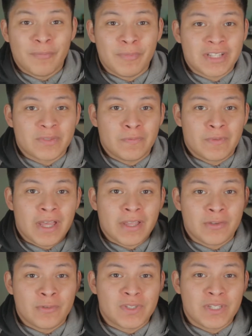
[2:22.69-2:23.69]
Up next, we've got
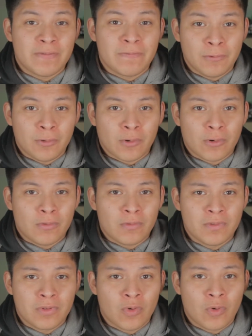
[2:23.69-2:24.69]
Gucci
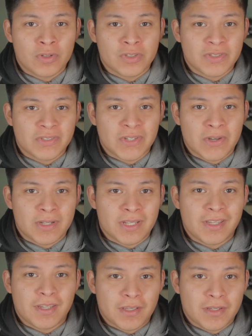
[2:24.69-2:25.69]
Floral Gorgeous
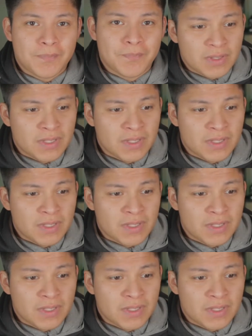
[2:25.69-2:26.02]
Gardenia.